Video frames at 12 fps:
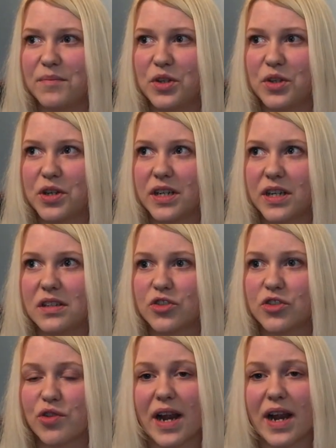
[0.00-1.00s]
You can
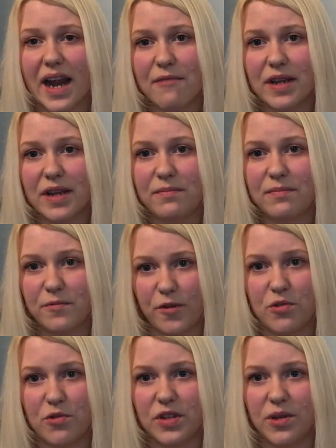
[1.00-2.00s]
track every
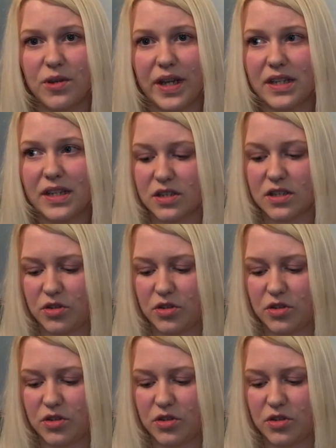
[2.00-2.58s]
food that you eat.